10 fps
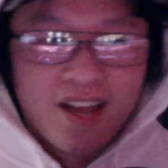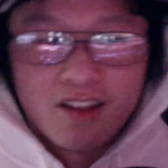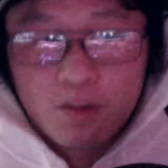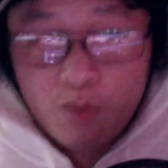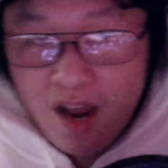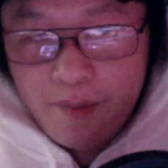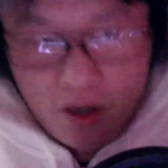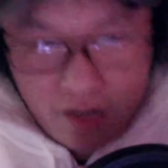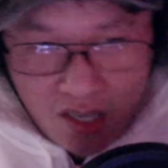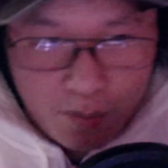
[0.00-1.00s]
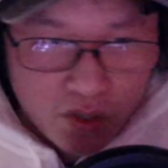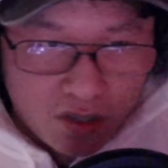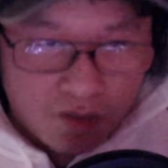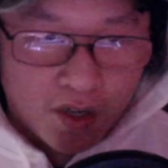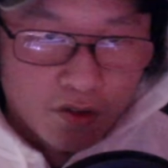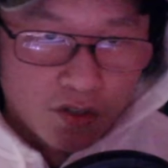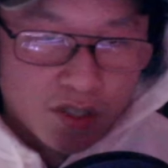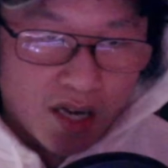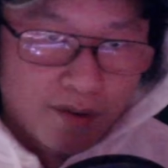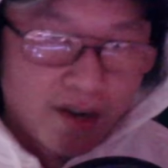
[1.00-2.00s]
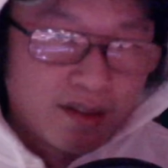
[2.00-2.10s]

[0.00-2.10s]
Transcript: And they're the primary keepers of Otherside, right?